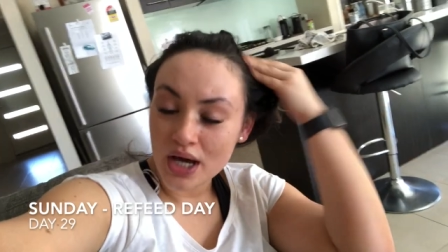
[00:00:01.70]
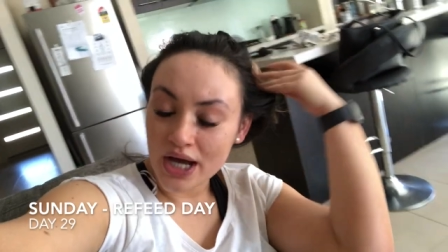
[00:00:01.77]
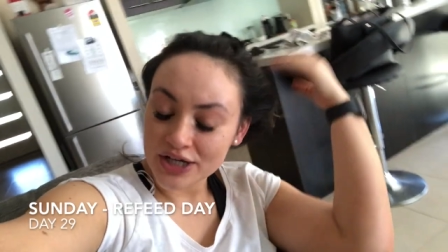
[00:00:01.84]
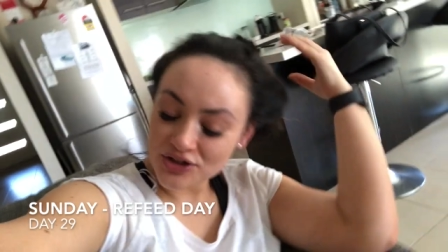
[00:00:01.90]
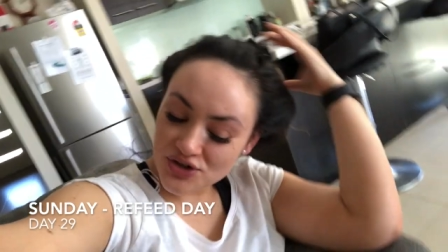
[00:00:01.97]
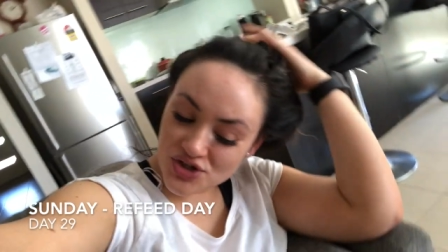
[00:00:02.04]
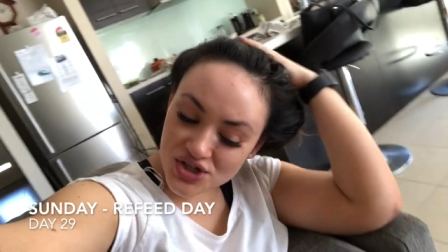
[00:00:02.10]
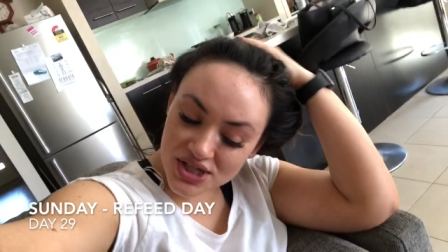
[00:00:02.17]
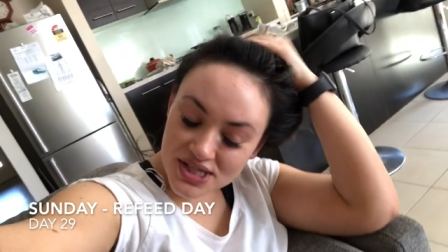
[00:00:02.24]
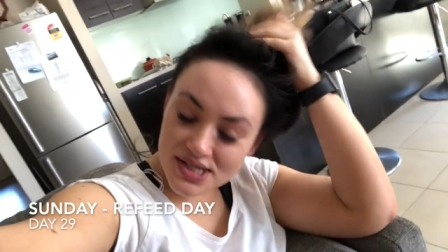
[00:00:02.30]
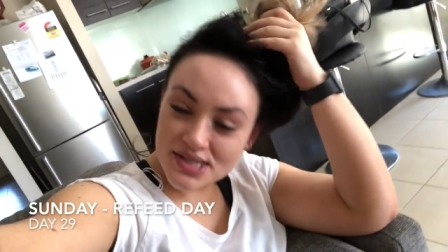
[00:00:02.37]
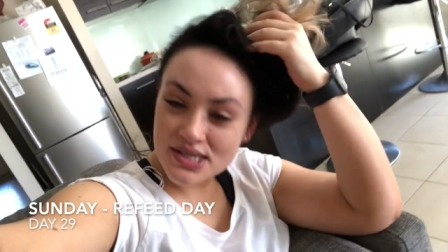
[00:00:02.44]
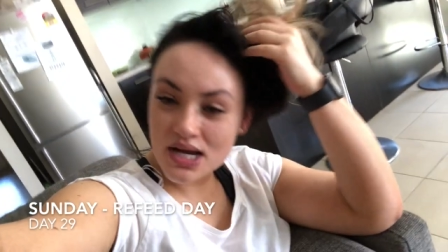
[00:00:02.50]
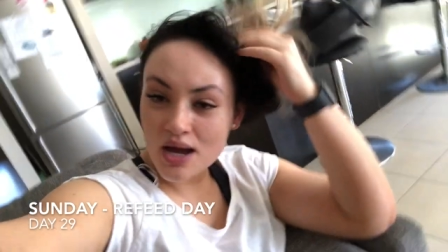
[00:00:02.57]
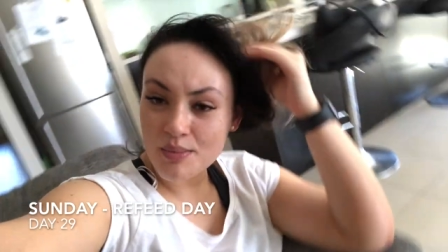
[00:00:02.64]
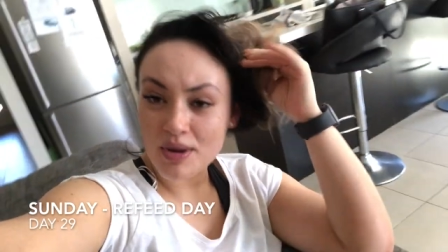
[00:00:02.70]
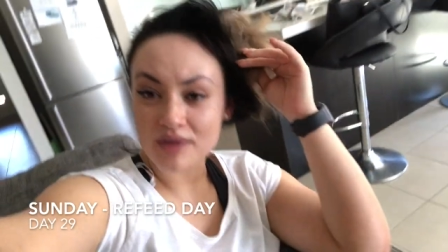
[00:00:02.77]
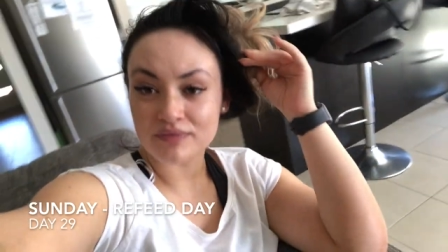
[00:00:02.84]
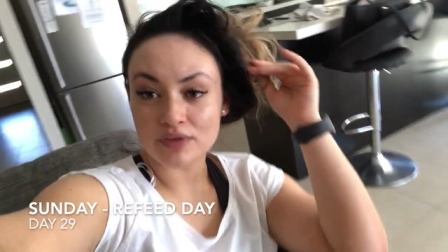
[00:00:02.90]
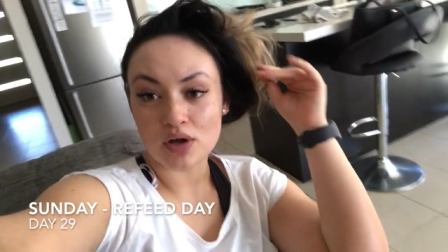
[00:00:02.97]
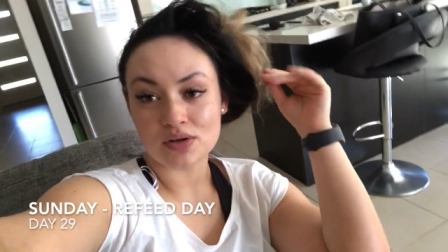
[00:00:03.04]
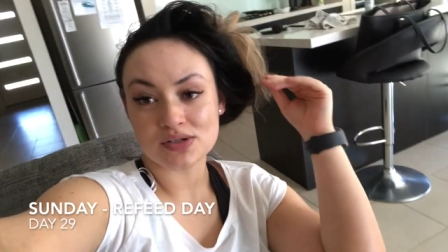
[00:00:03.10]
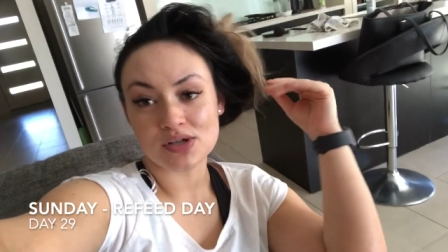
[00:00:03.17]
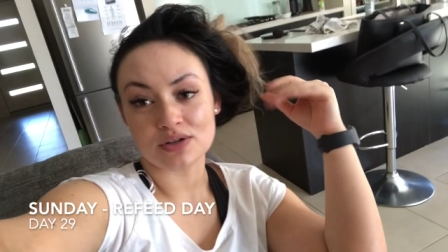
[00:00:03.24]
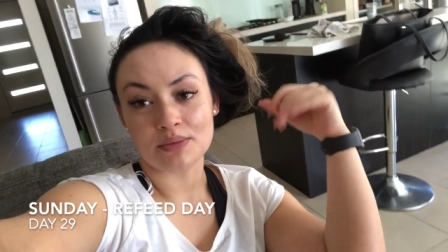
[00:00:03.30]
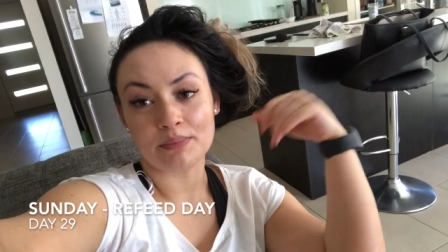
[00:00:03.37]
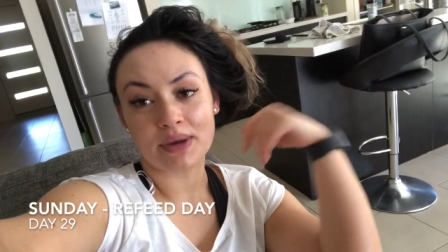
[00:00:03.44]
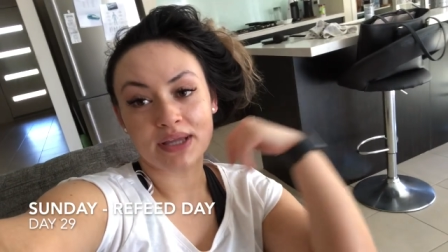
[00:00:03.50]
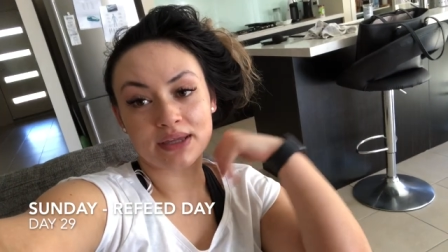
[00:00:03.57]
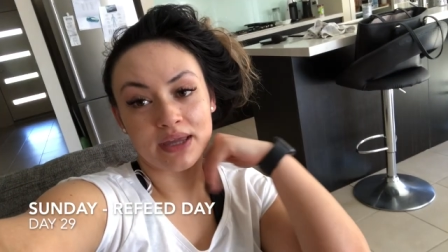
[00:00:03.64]
I usually start my vlogs on a
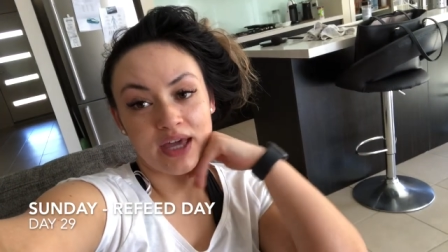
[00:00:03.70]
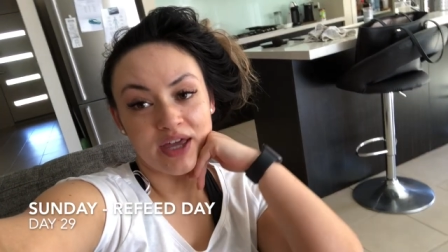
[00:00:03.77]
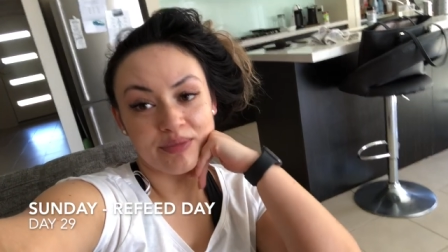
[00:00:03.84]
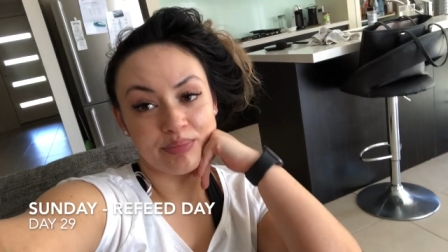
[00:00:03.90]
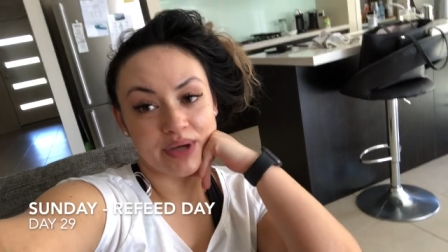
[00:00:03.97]
Monday,